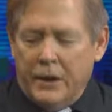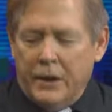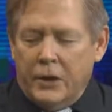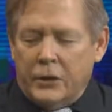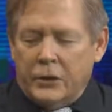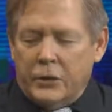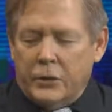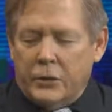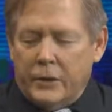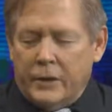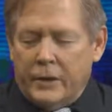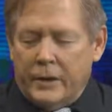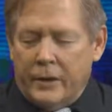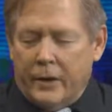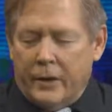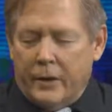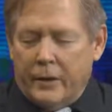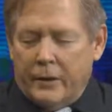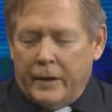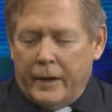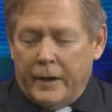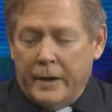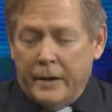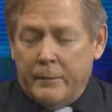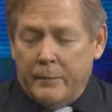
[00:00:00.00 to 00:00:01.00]
to
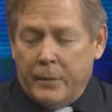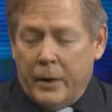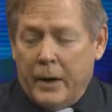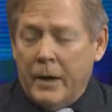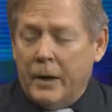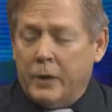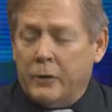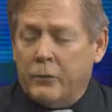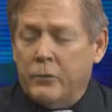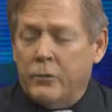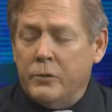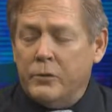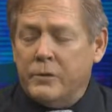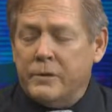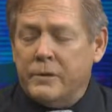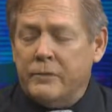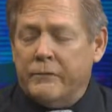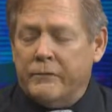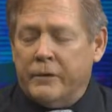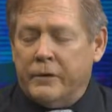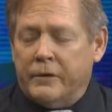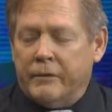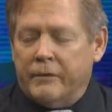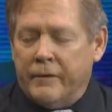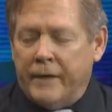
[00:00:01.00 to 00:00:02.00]
their Hebraic roots of
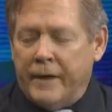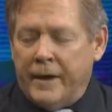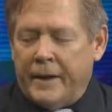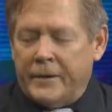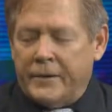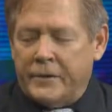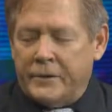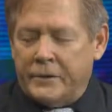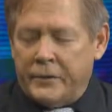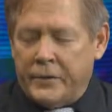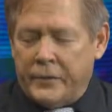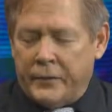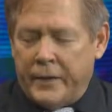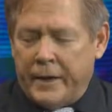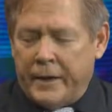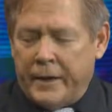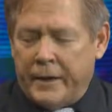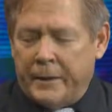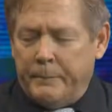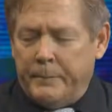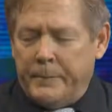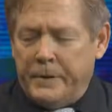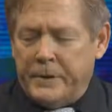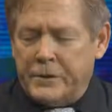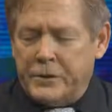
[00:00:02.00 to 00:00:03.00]
their faith so that they
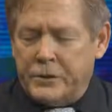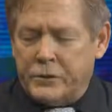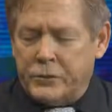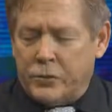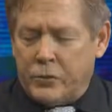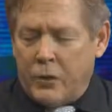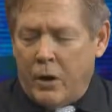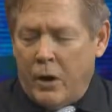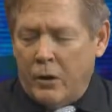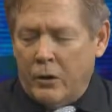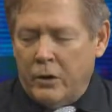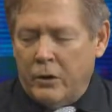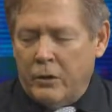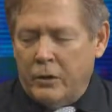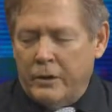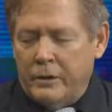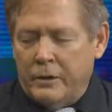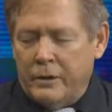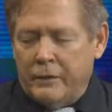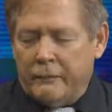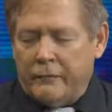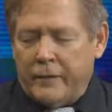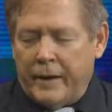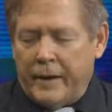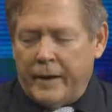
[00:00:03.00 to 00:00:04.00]
can be stronger in
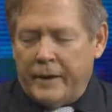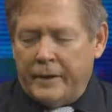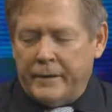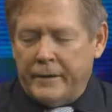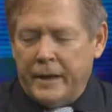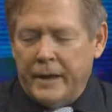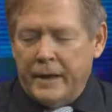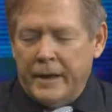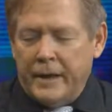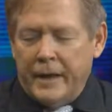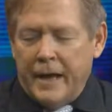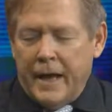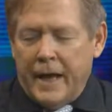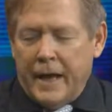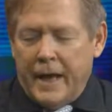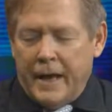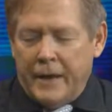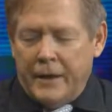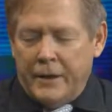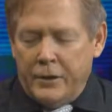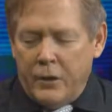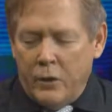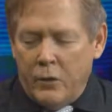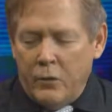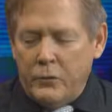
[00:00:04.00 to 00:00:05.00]
their faith
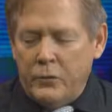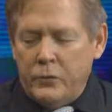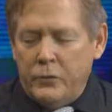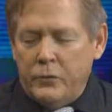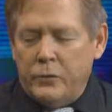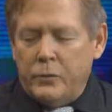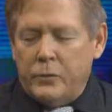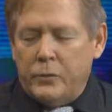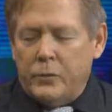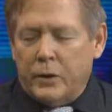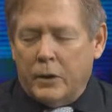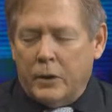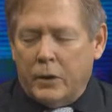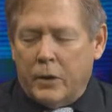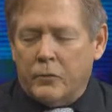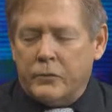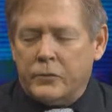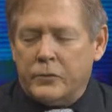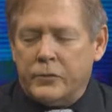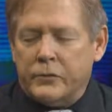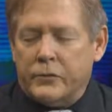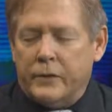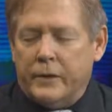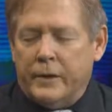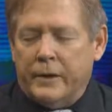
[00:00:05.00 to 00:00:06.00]
and know you
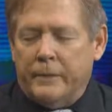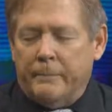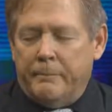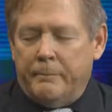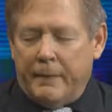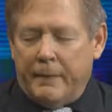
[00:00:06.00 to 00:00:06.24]
closer and